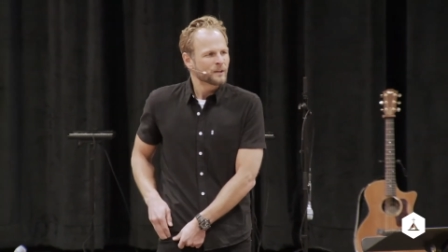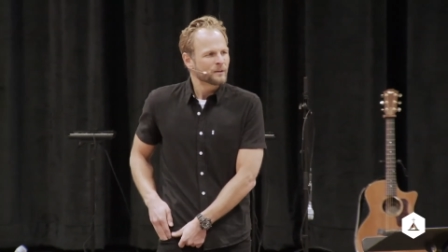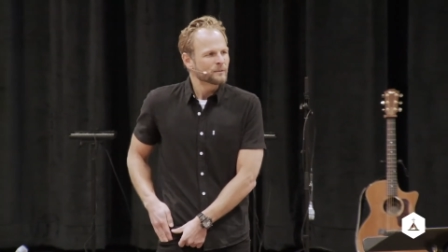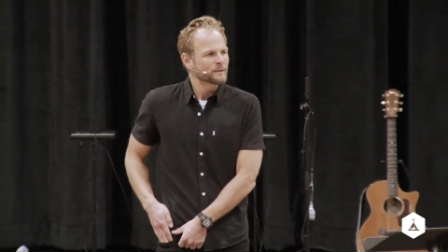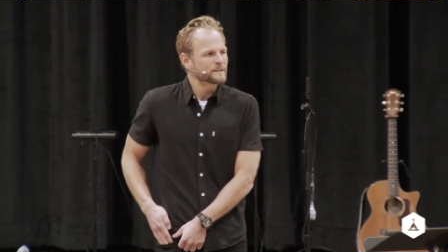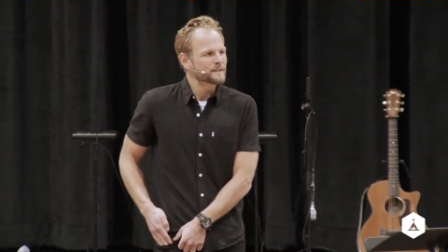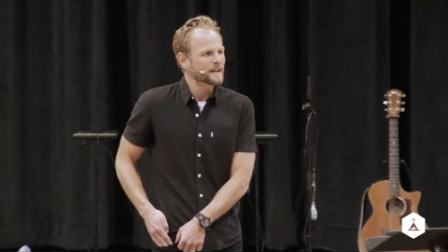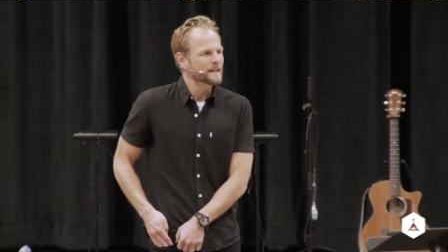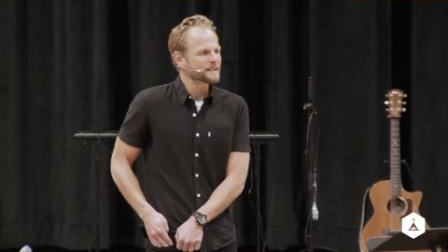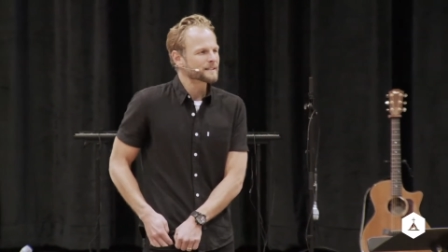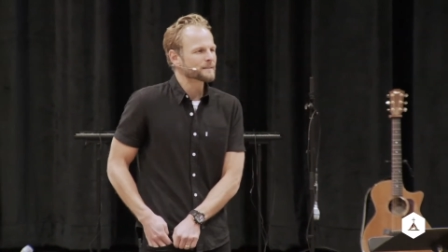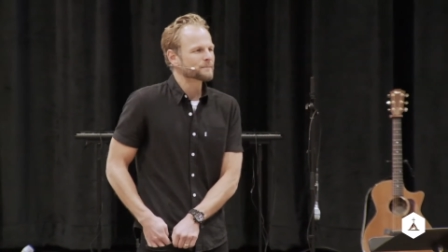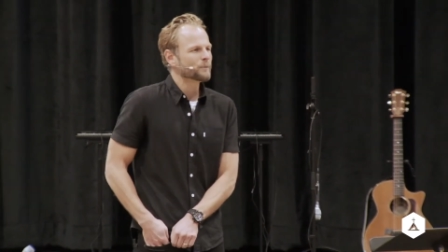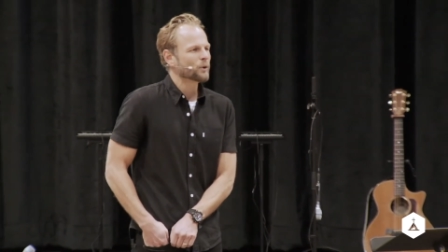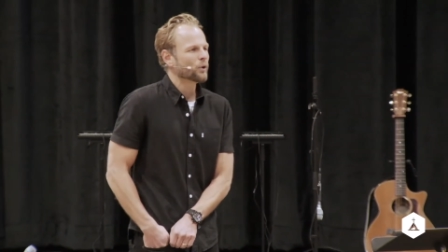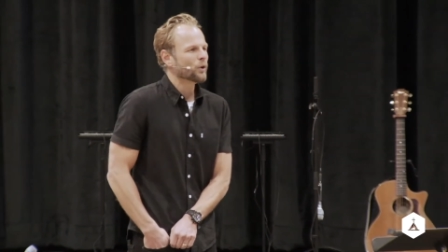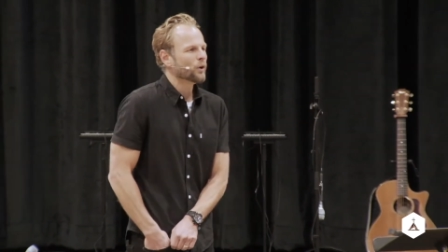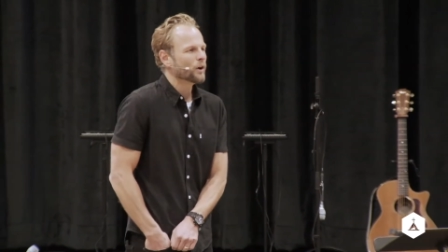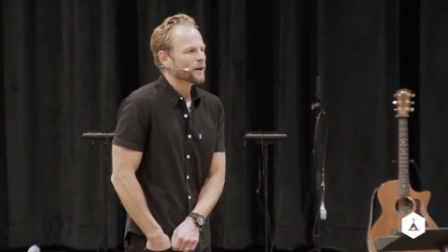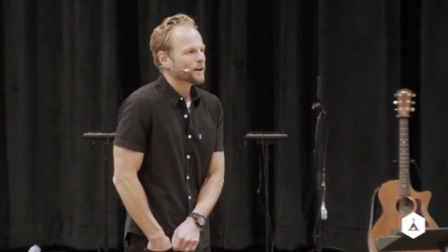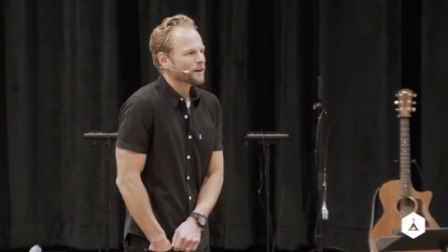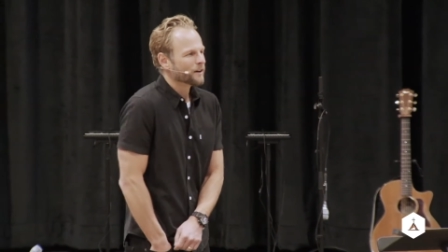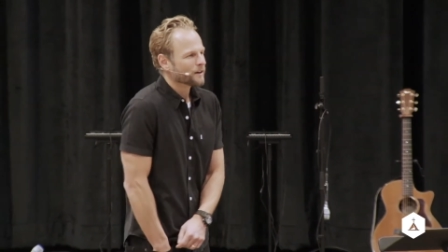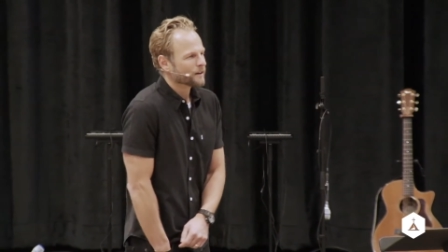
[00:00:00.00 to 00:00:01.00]
We take some
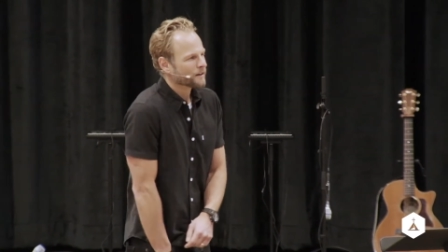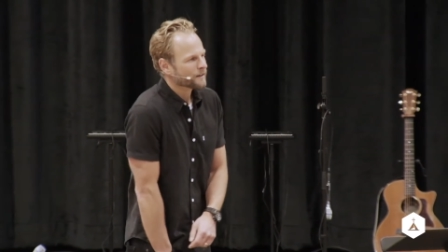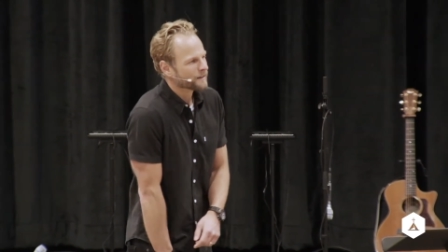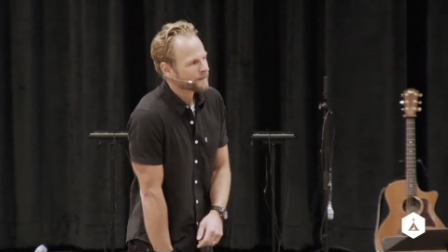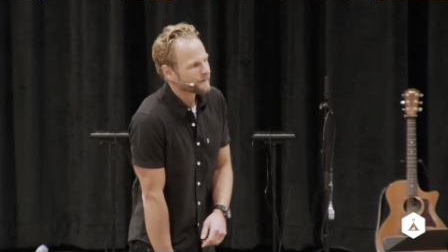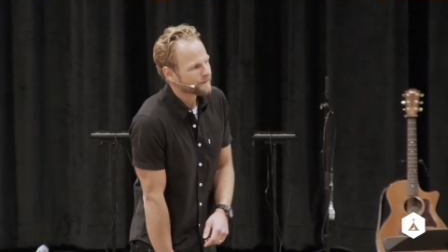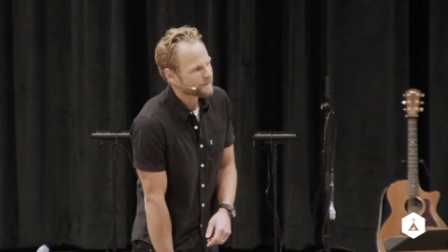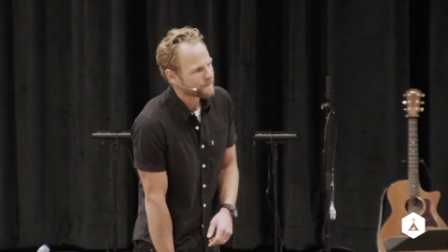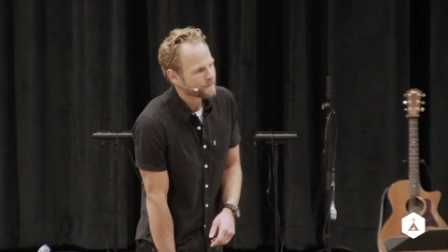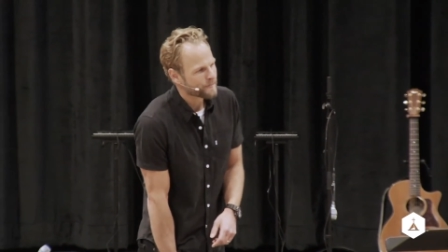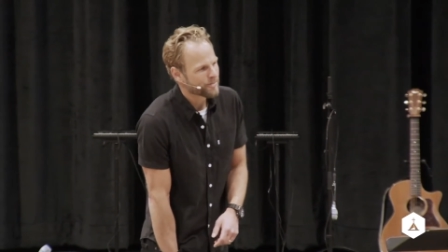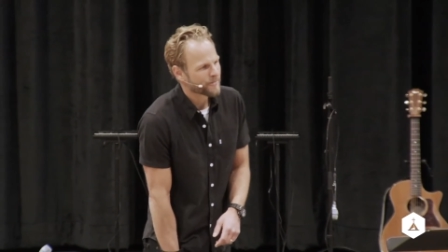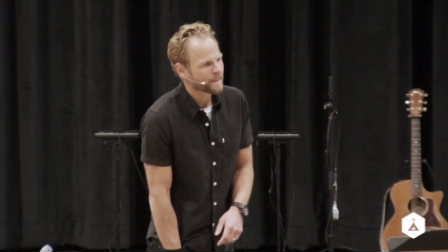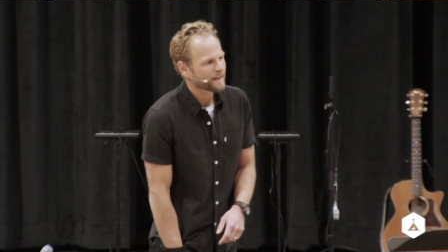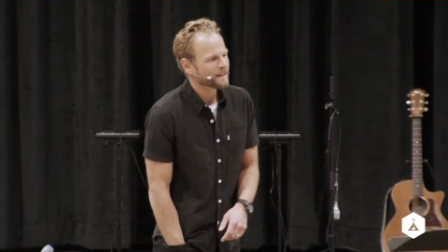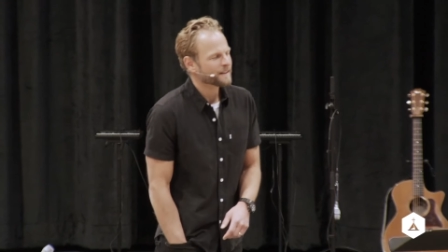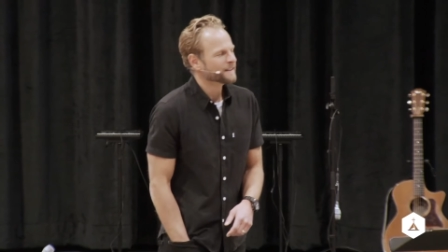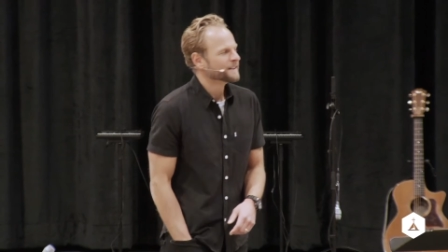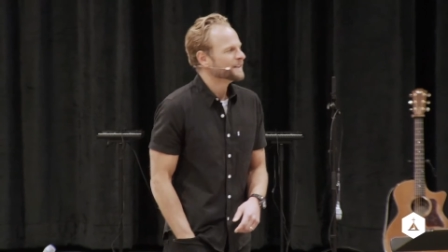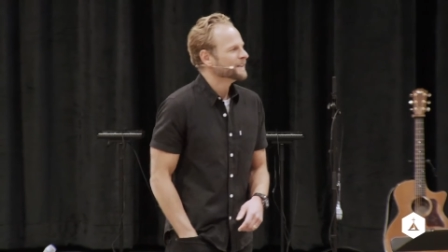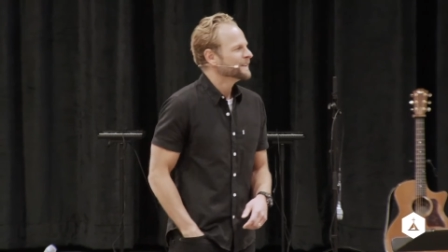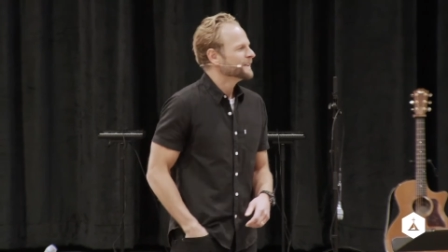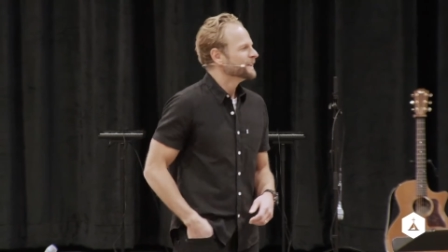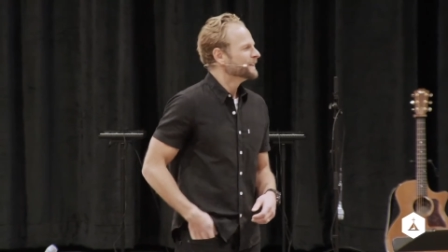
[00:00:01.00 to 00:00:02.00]
oil
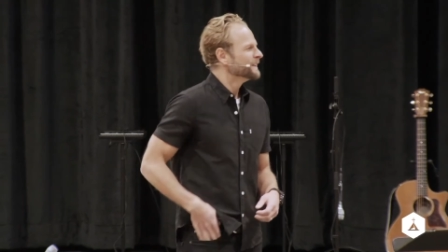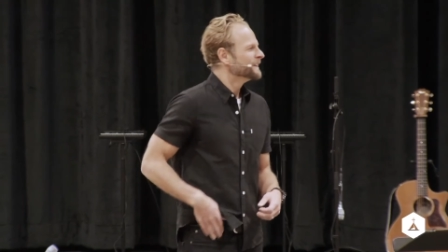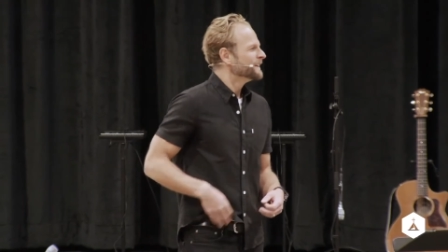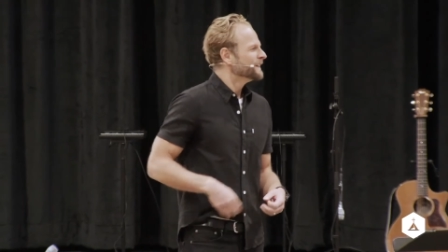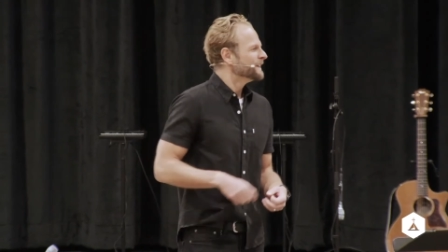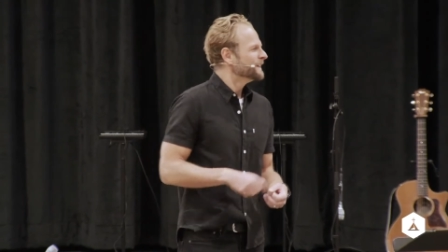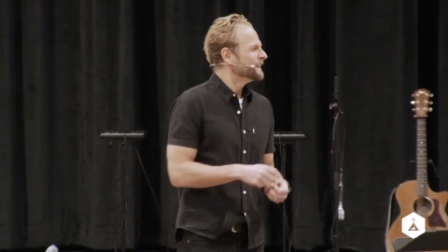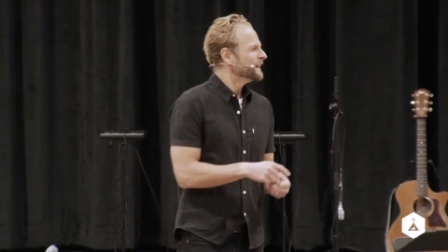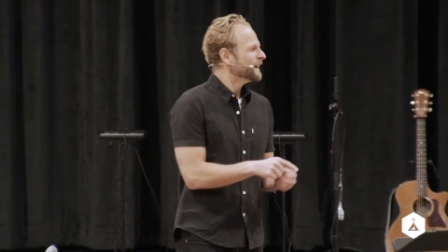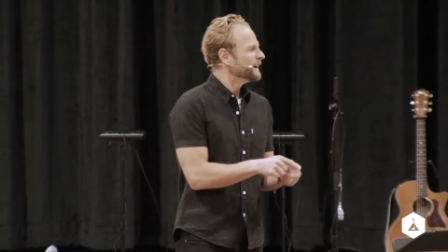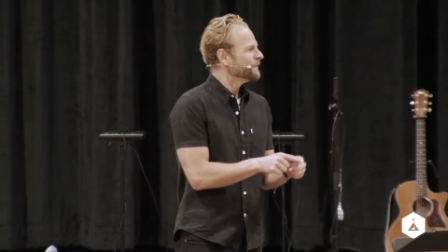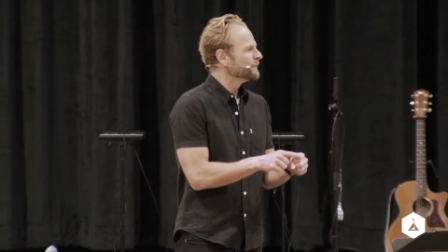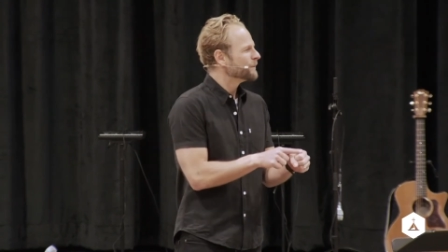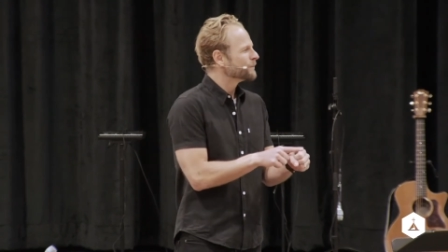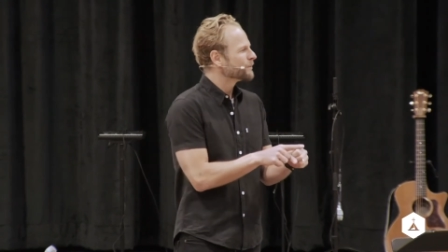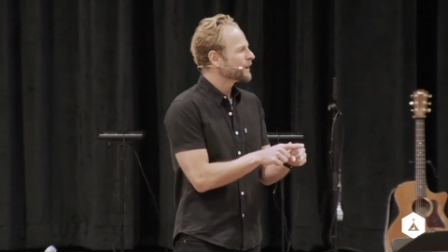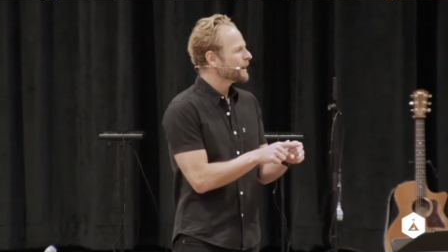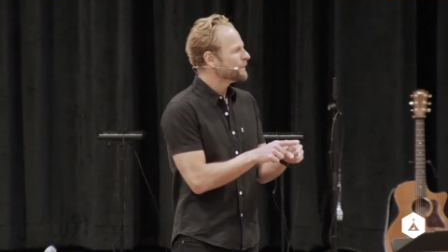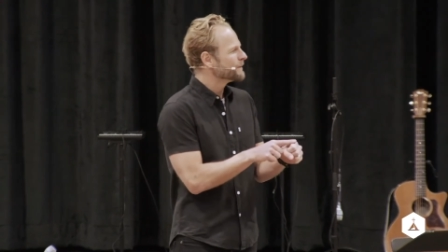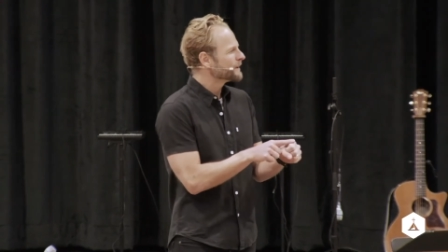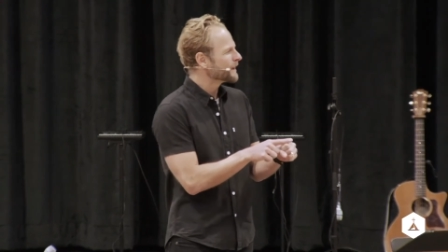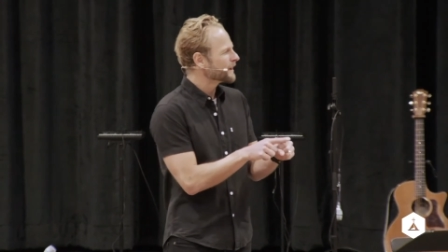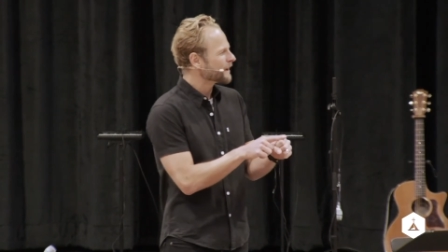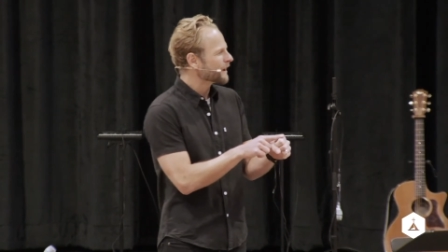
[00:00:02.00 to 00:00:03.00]
and we
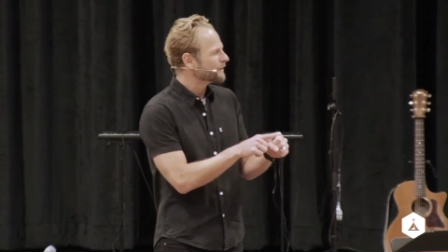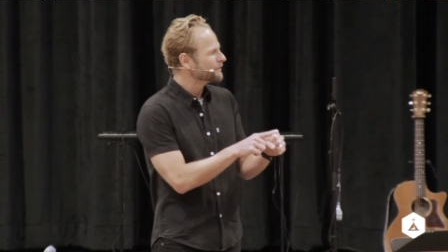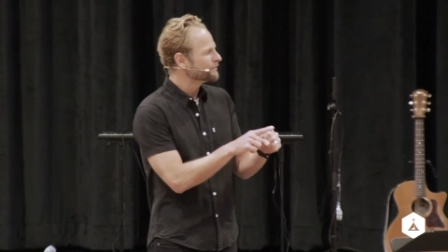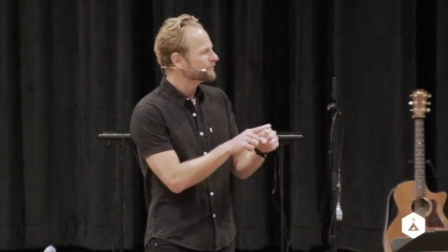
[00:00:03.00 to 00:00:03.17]
rub it on our